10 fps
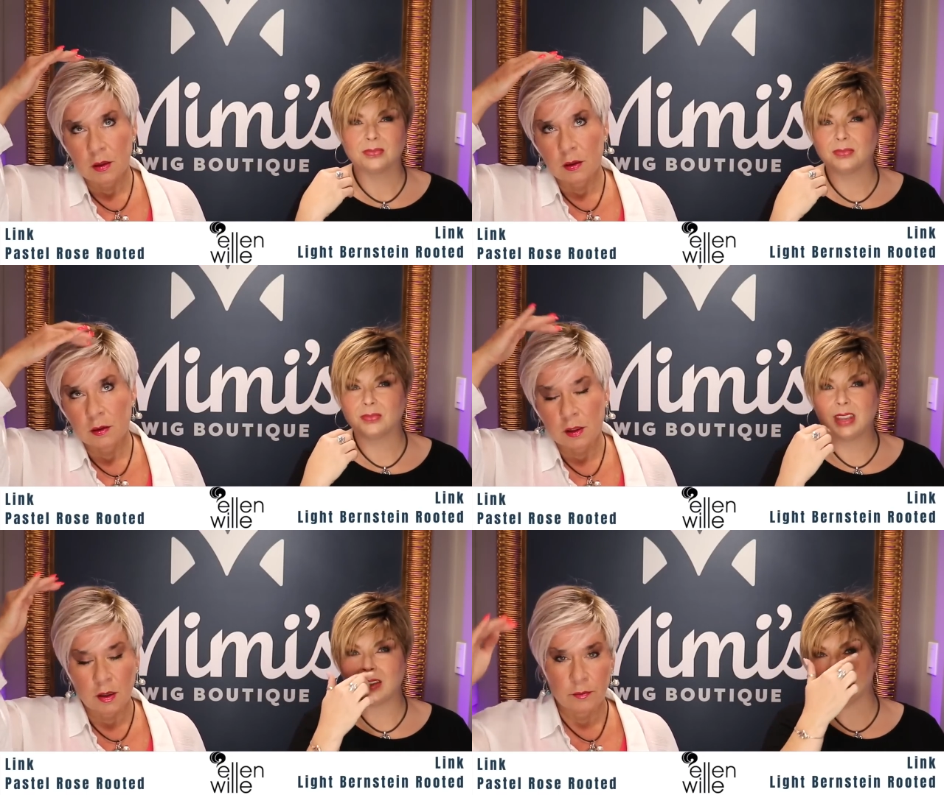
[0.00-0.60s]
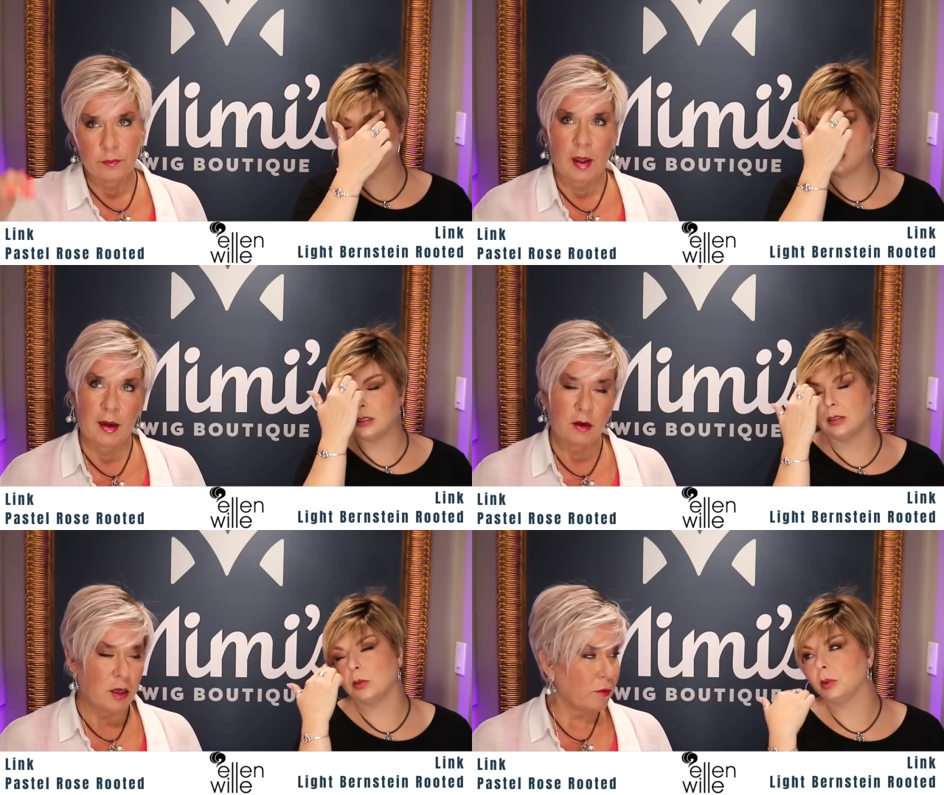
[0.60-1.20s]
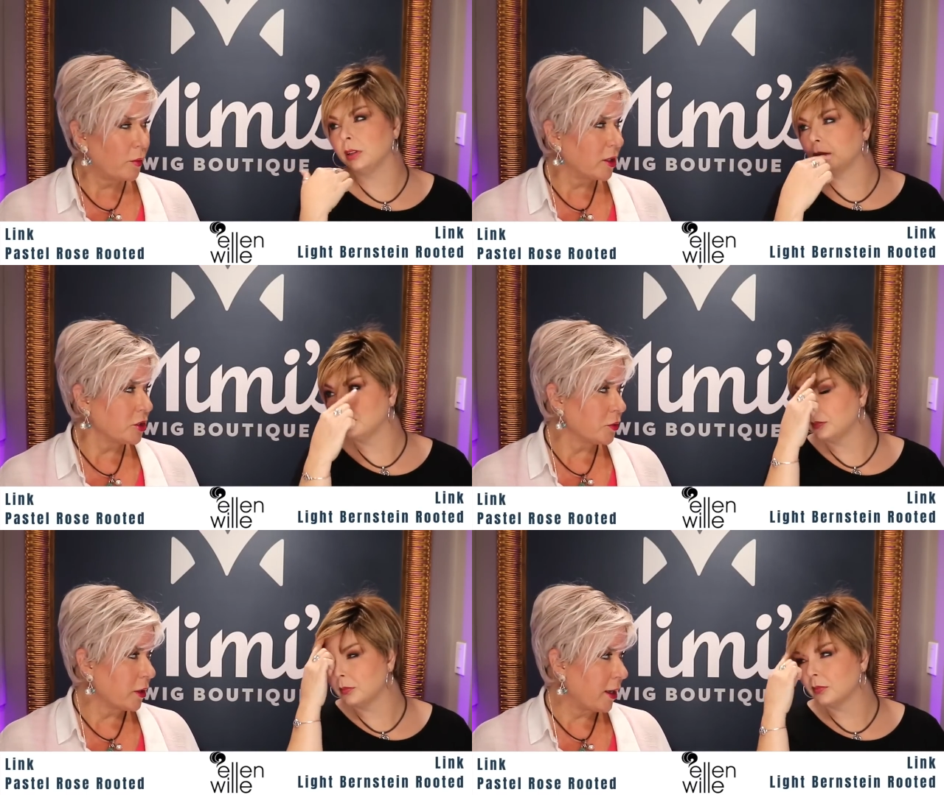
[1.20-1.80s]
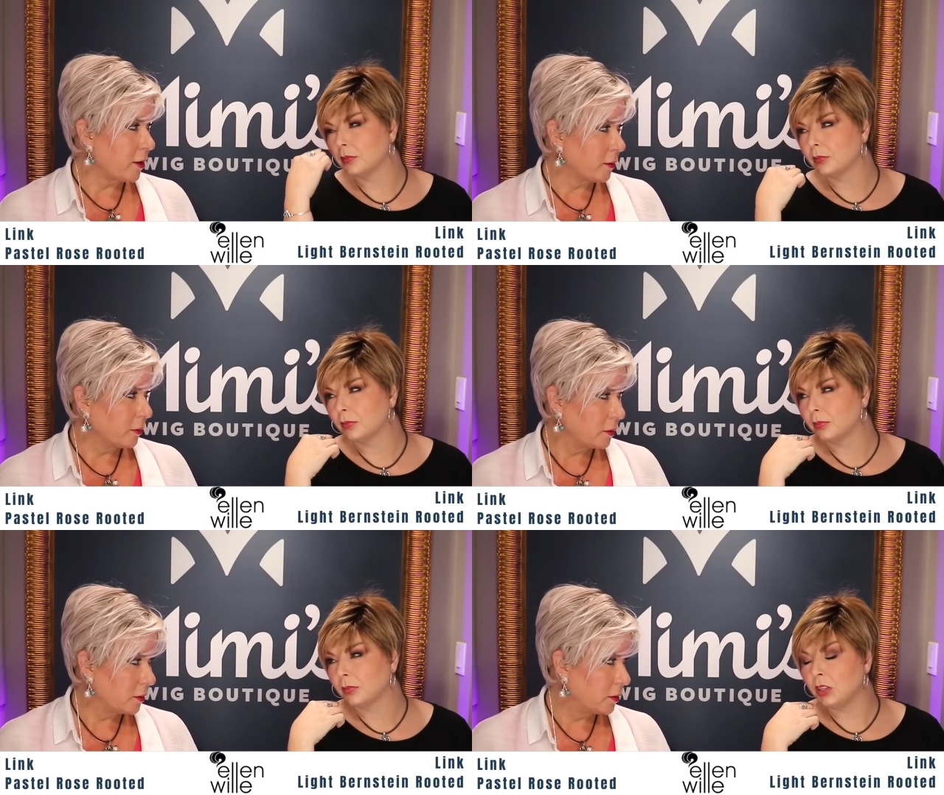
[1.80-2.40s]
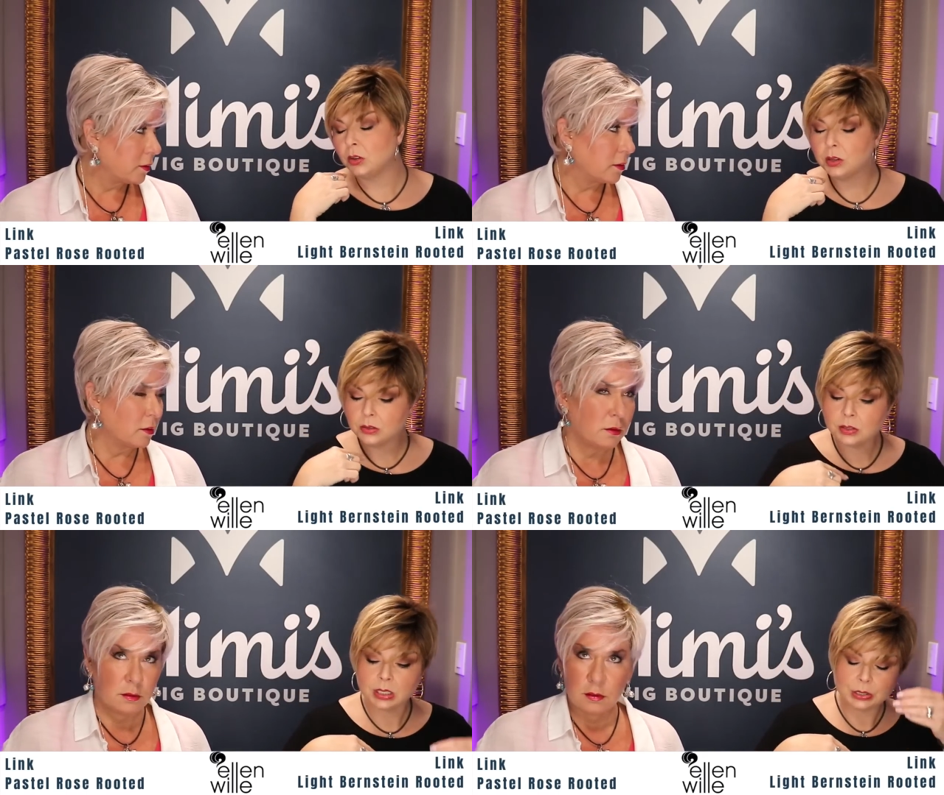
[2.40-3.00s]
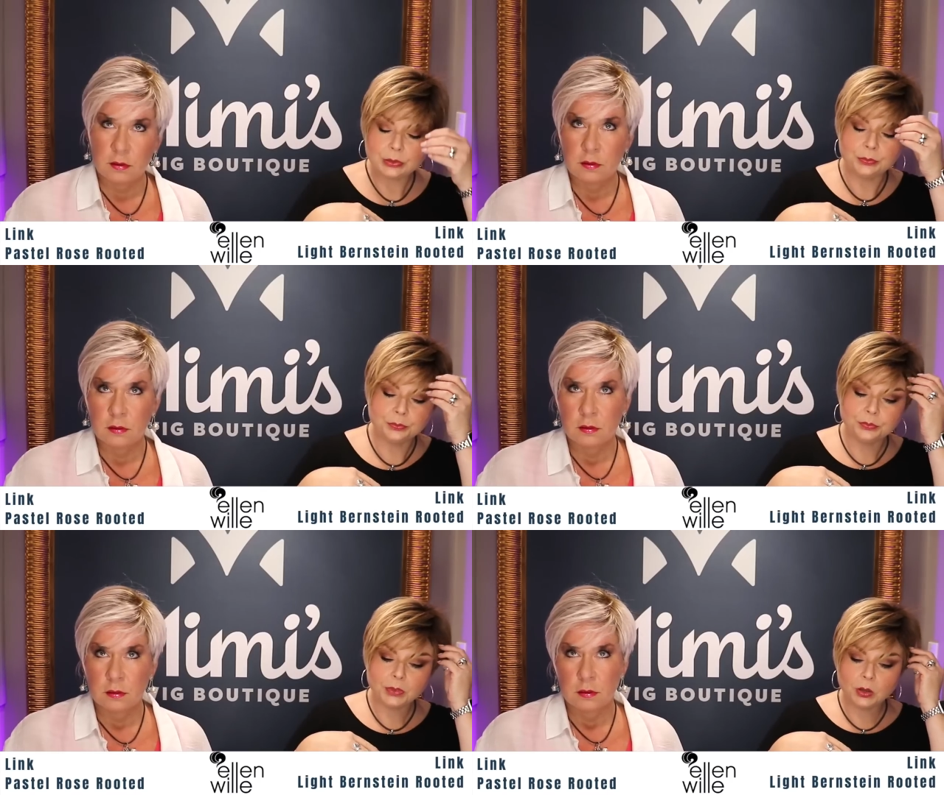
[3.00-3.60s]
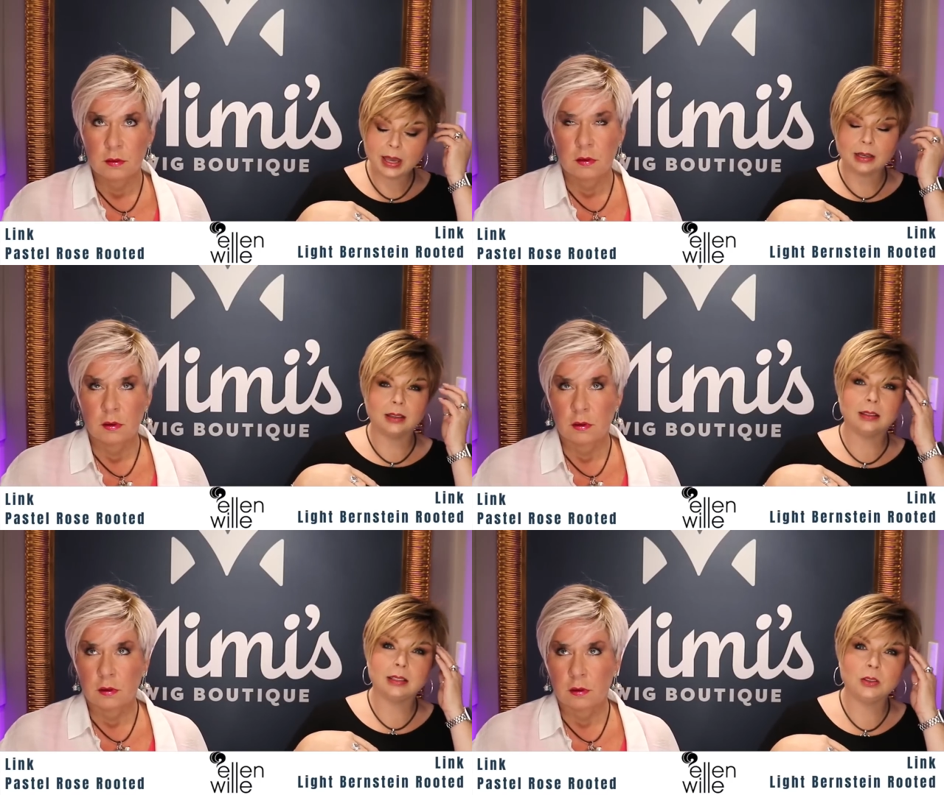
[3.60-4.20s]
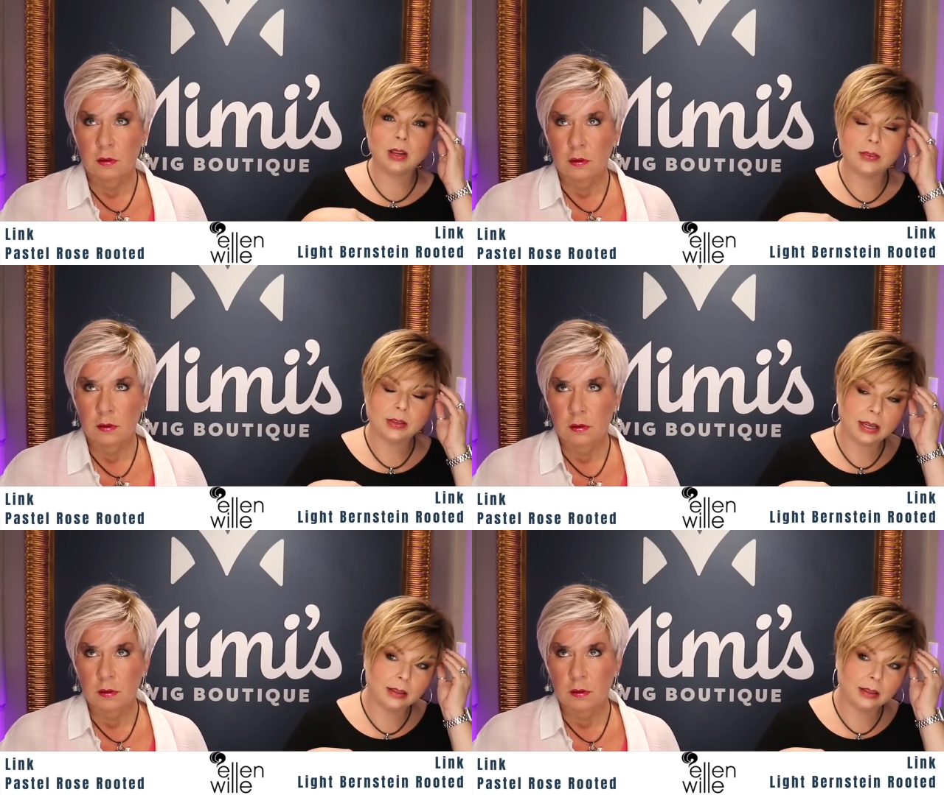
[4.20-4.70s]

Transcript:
Speaker 1: Yeah, no, I was. I don't ever wear short hair. You used to. You had a. Didn't you have an Emily?